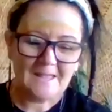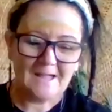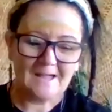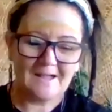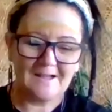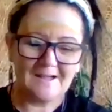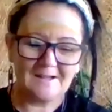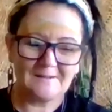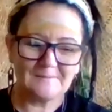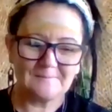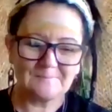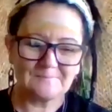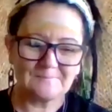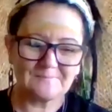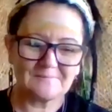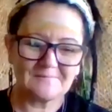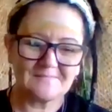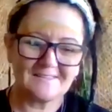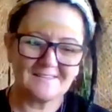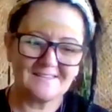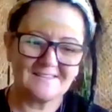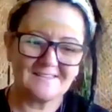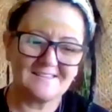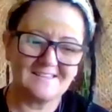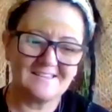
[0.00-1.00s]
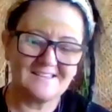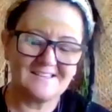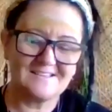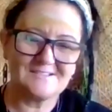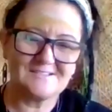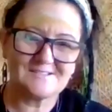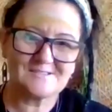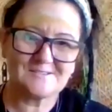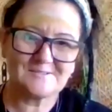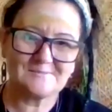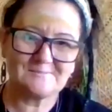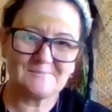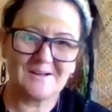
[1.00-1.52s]
um,
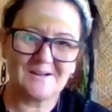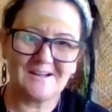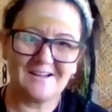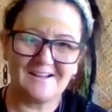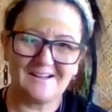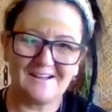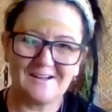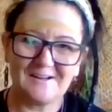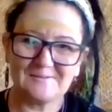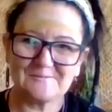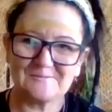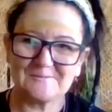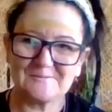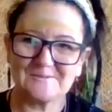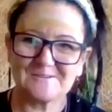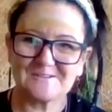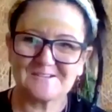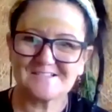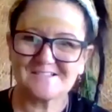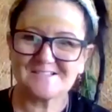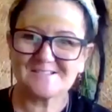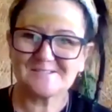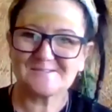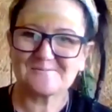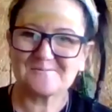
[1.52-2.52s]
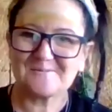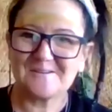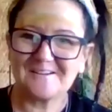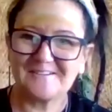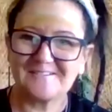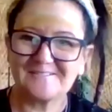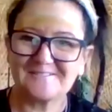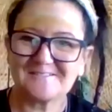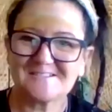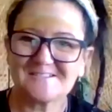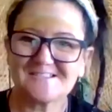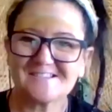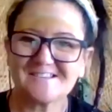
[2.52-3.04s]
into my artworks as
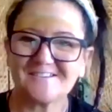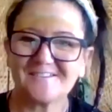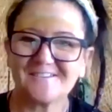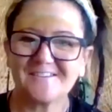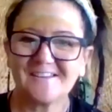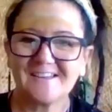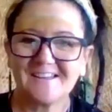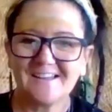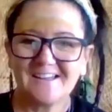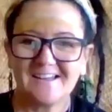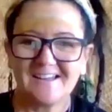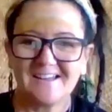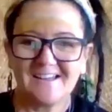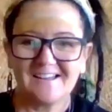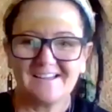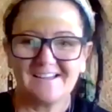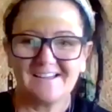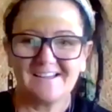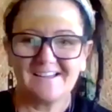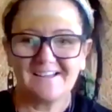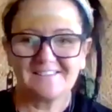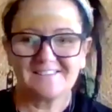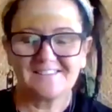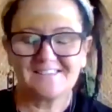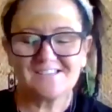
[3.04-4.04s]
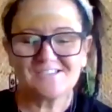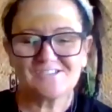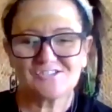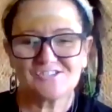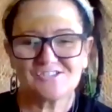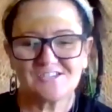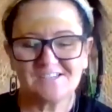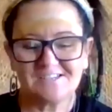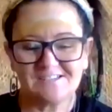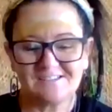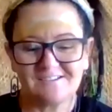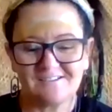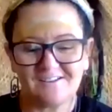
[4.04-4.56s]
well. So uh, this
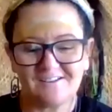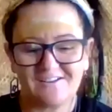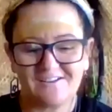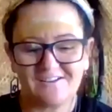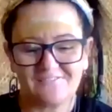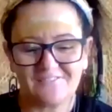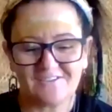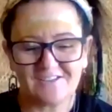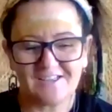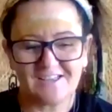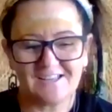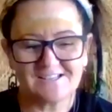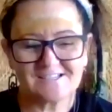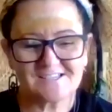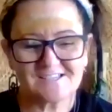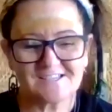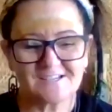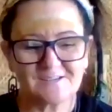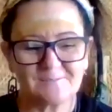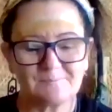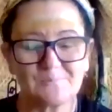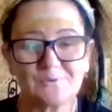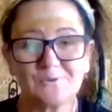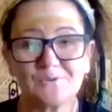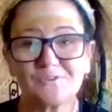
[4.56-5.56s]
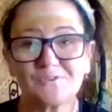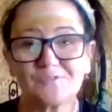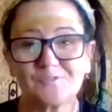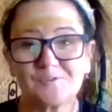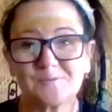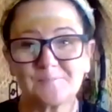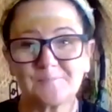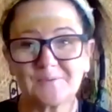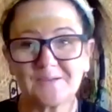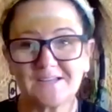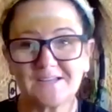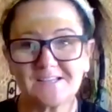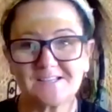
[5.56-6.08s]
year I've entered a
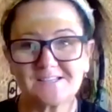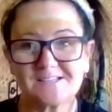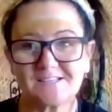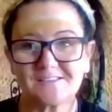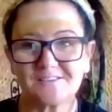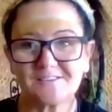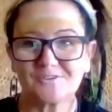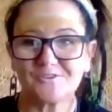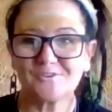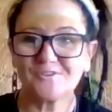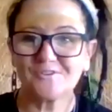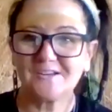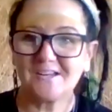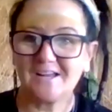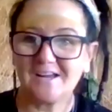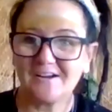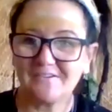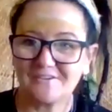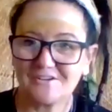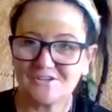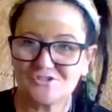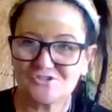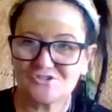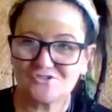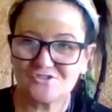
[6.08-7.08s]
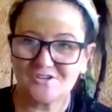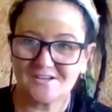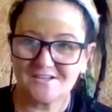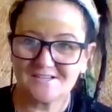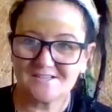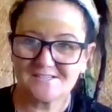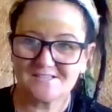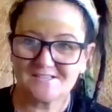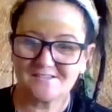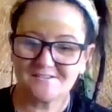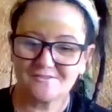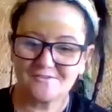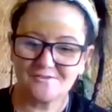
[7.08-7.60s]
beautiful piece at the Koorie Heritage
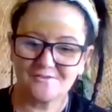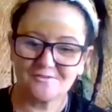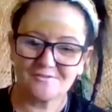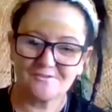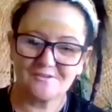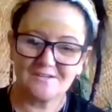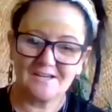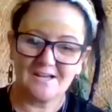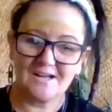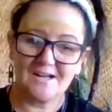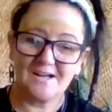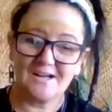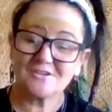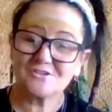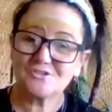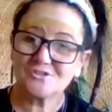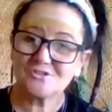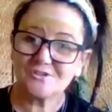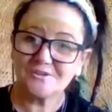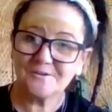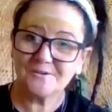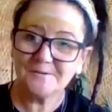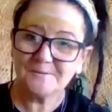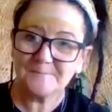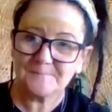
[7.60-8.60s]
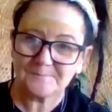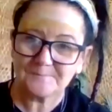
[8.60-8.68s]
Trust Koorie Art Show.